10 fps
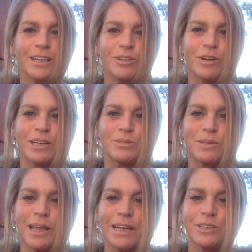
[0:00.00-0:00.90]
that you guys
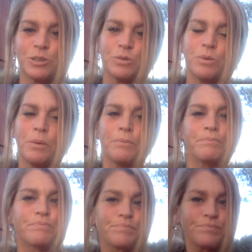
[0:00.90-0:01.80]
would like to
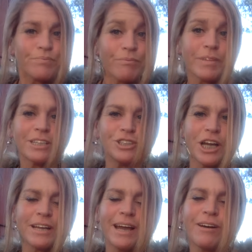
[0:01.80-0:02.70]

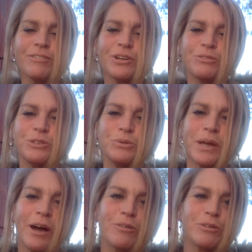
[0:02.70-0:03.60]
check out, go to
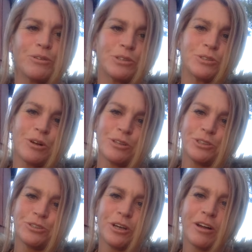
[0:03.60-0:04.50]

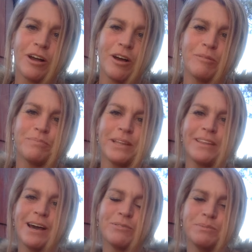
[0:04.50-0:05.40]
cowgirlastrologer.com.
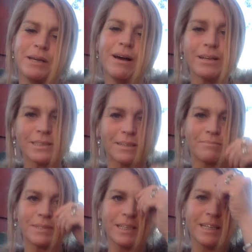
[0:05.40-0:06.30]
That would be
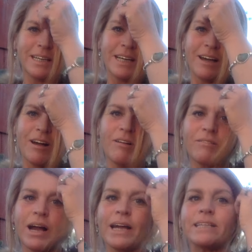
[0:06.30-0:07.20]
awesome. All
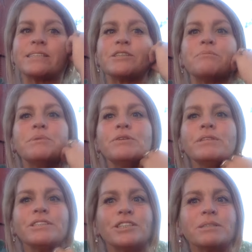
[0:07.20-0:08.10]
right, so the moon
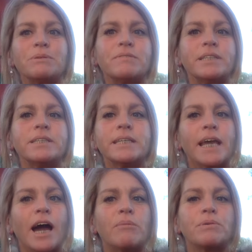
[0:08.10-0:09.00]
has just moved into
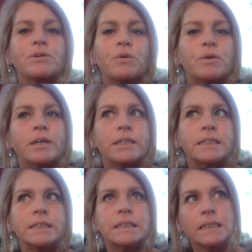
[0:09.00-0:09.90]

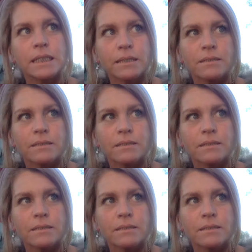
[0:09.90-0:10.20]
Capricorn.